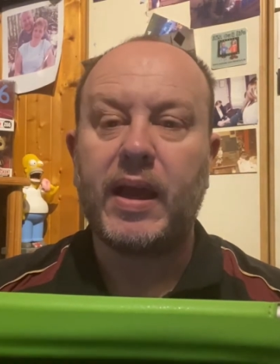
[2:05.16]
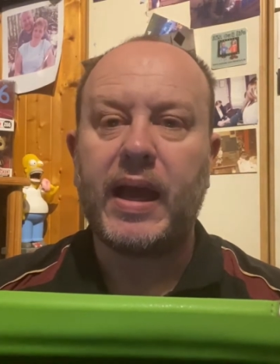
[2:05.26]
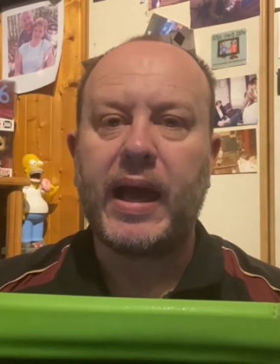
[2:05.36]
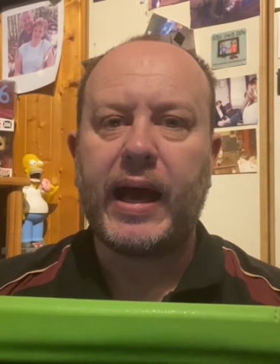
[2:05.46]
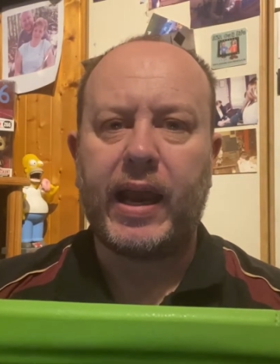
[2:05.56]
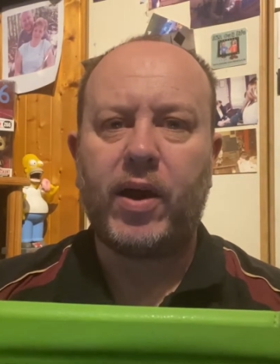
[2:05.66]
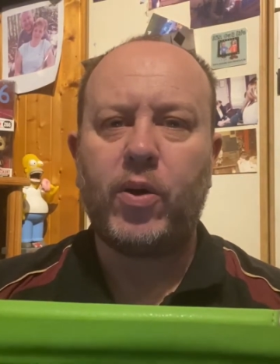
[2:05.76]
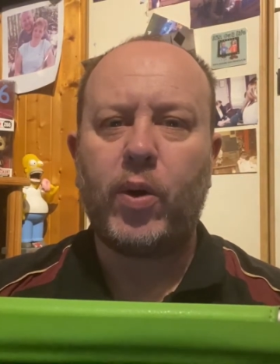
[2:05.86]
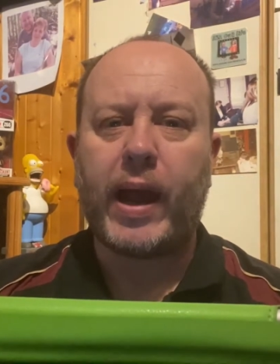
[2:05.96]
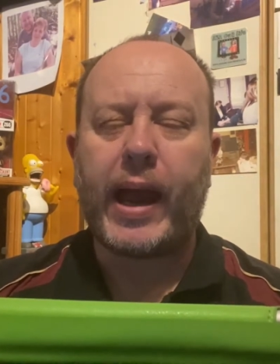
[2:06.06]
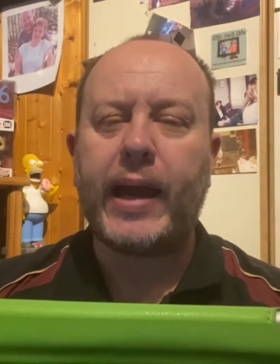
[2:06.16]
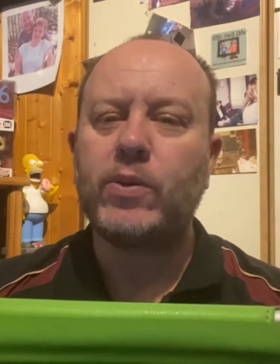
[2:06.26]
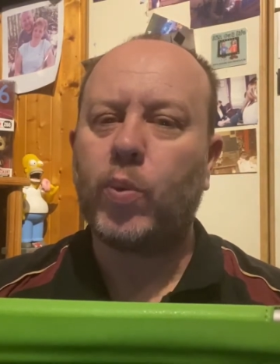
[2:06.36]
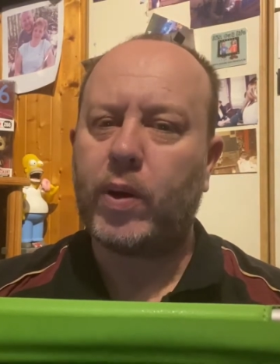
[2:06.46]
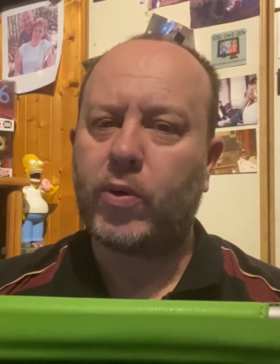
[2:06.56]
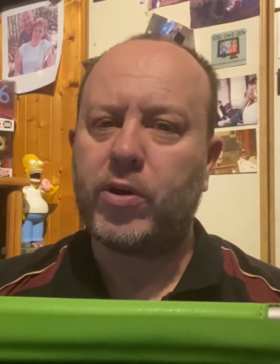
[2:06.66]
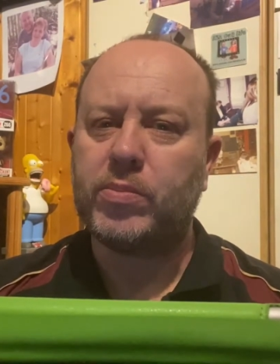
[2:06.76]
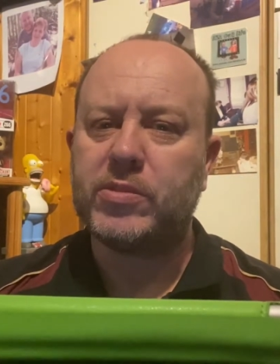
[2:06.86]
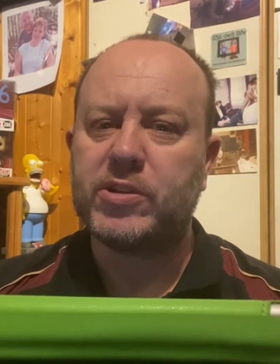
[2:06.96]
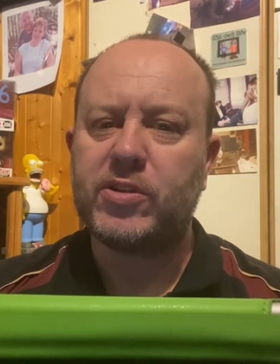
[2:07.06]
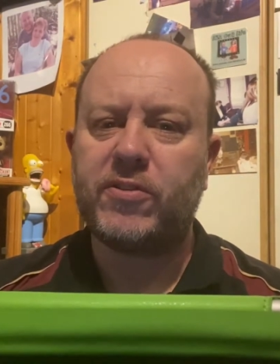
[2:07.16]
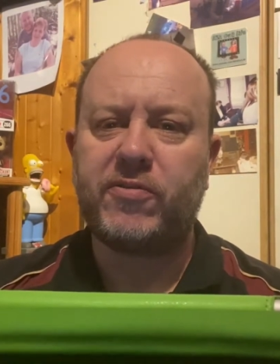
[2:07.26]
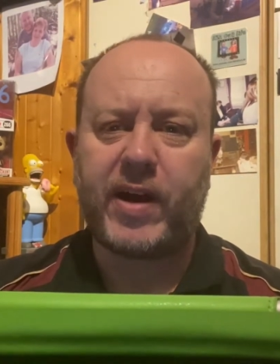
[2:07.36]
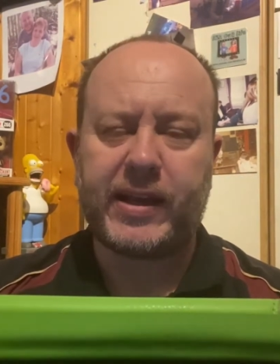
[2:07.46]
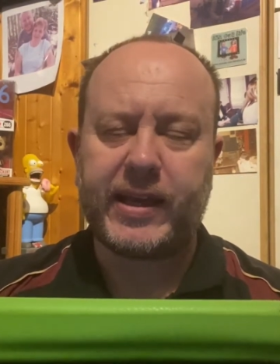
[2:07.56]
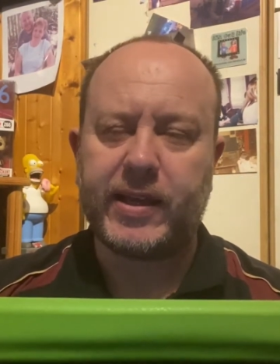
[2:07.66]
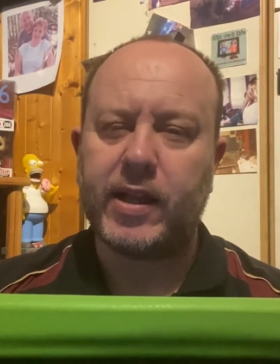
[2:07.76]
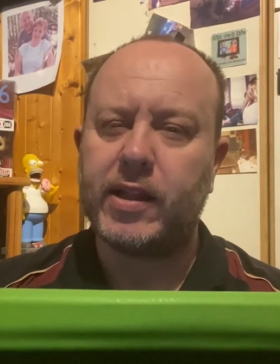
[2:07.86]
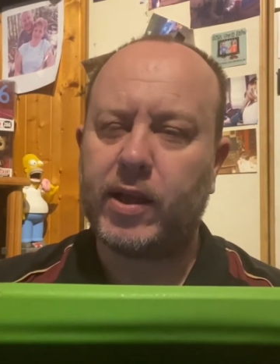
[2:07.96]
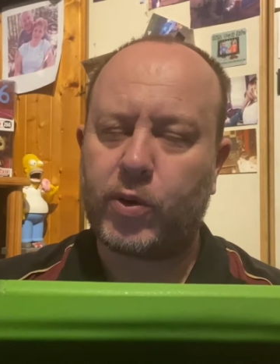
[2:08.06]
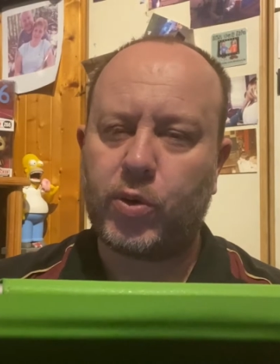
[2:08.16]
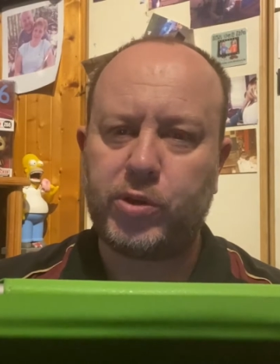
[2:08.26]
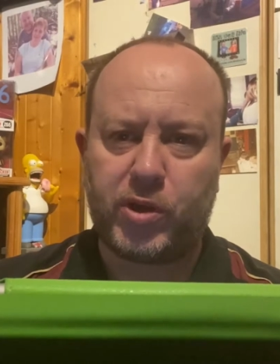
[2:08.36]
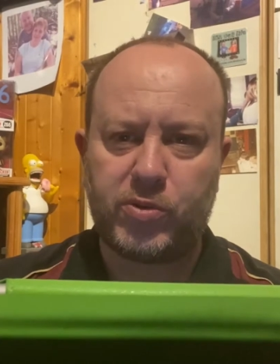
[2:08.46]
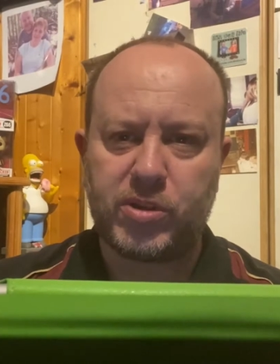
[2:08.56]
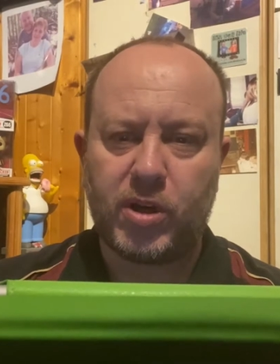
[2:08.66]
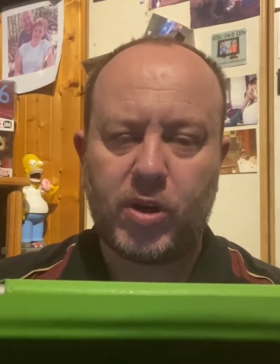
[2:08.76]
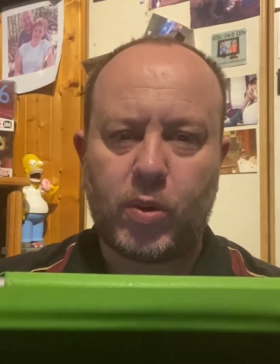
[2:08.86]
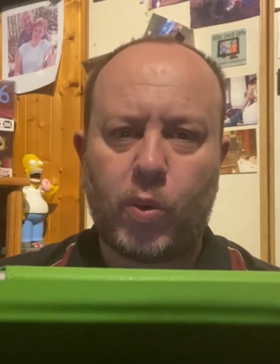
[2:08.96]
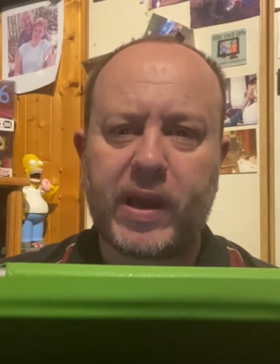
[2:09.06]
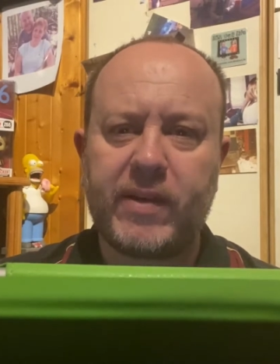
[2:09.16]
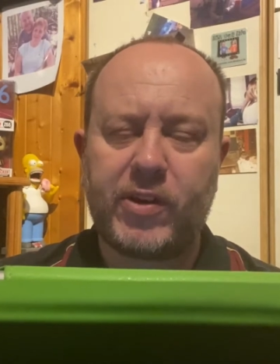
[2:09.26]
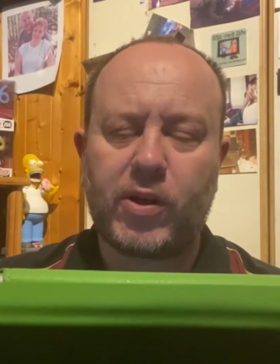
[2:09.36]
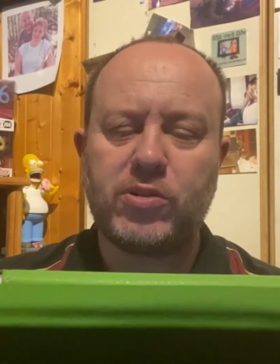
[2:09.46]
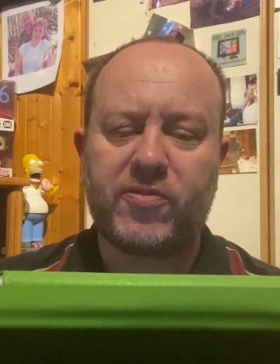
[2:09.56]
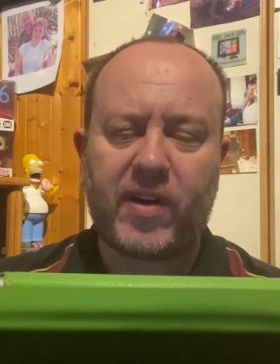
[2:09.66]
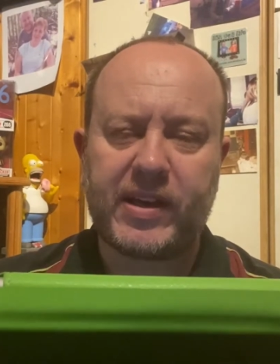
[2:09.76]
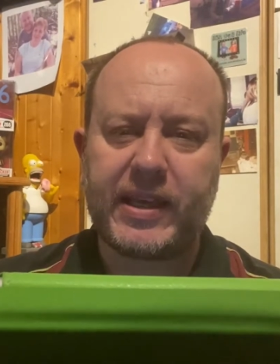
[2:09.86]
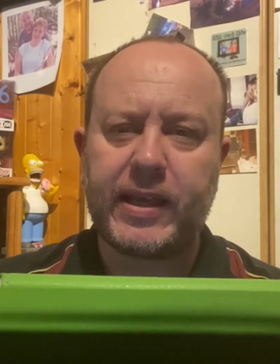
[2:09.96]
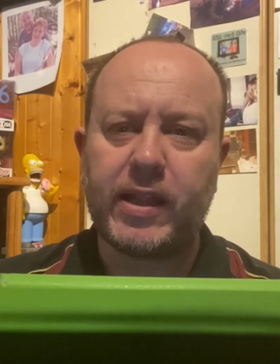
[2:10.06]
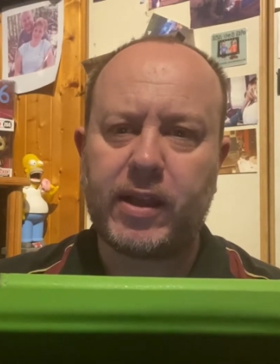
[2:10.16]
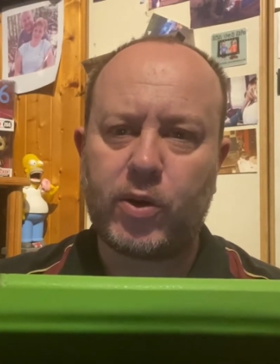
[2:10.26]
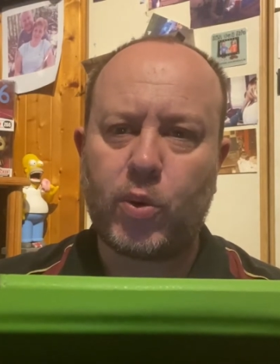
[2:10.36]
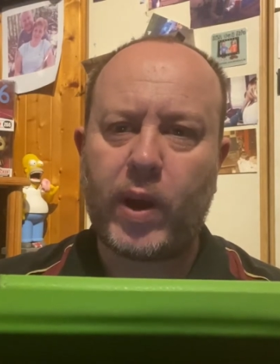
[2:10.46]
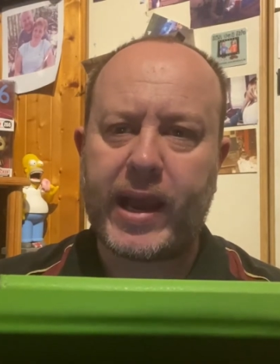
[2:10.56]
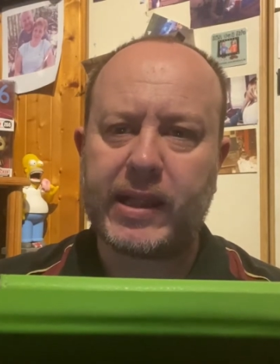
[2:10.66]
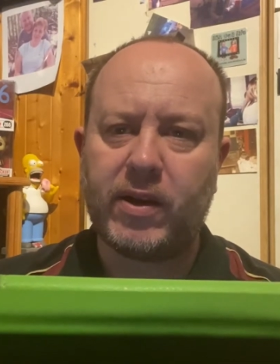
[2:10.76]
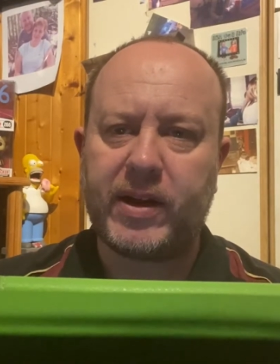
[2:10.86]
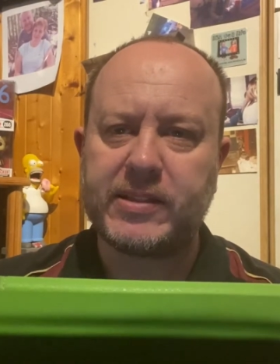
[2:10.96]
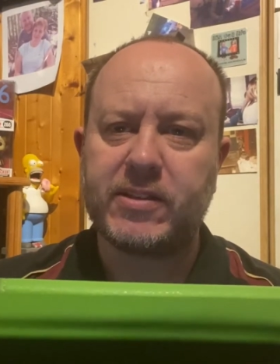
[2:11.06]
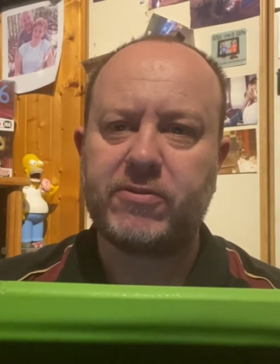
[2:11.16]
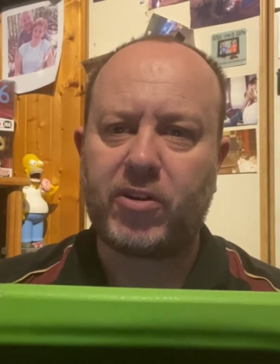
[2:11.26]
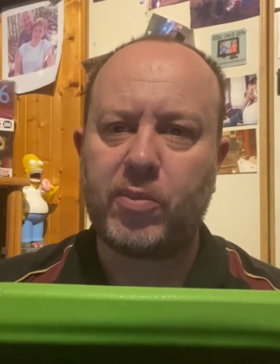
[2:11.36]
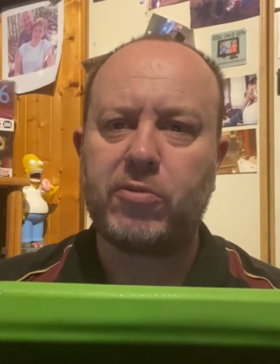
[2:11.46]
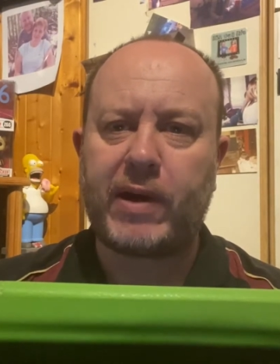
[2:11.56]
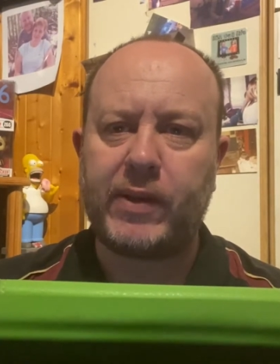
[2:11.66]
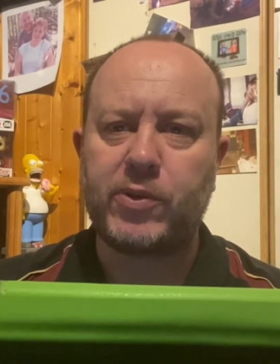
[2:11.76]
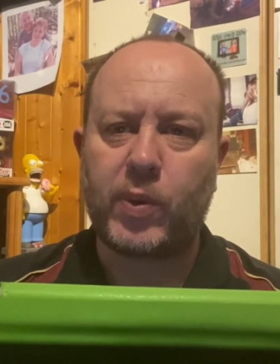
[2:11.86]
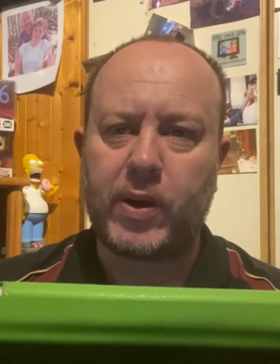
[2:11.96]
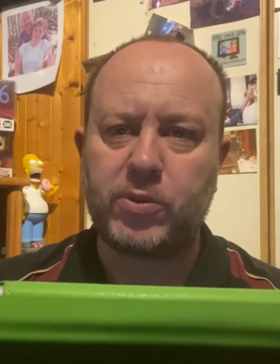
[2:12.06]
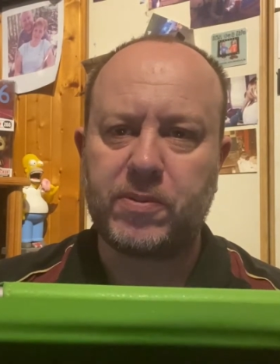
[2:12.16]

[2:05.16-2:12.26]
Hello and welcome to the funny local news. we will give you those funny local headlines from around the world.